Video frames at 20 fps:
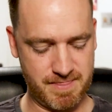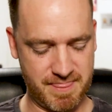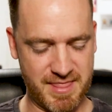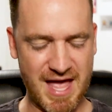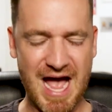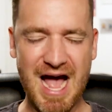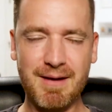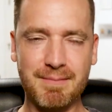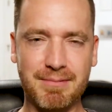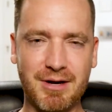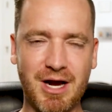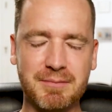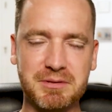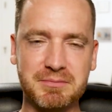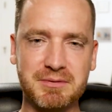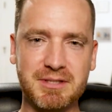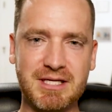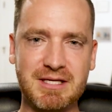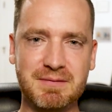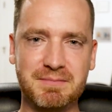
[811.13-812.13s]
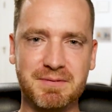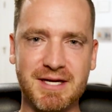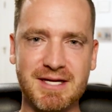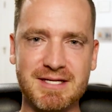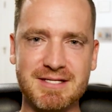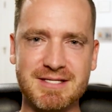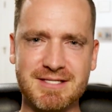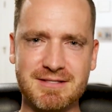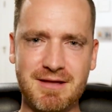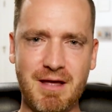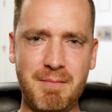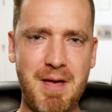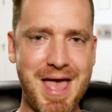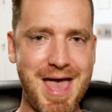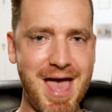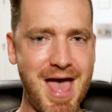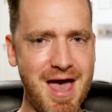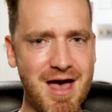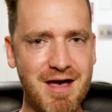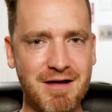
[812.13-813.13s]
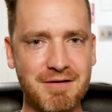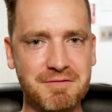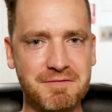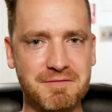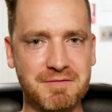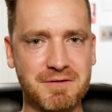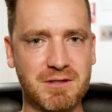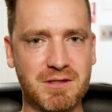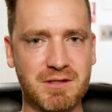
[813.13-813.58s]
that probably, but some have.